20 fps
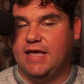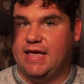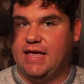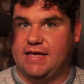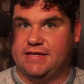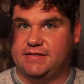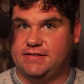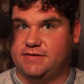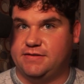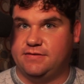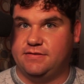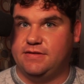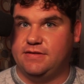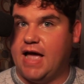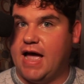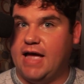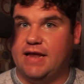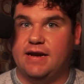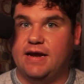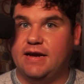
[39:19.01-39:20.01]
It's
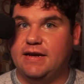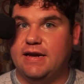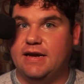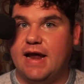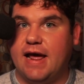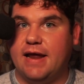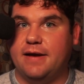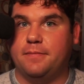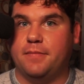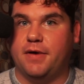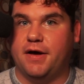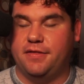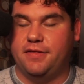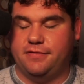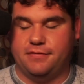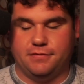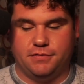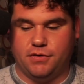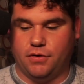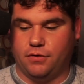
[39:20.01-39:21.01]
$9.99 a
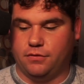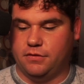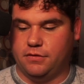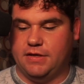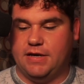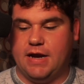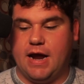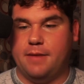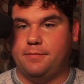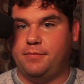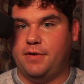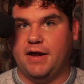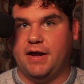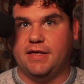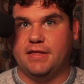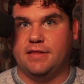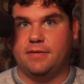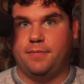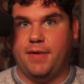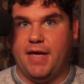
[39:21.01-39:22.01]
month, totally not
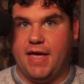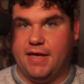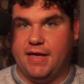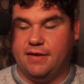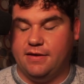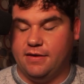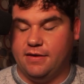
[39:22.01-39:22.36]
breaking the bank.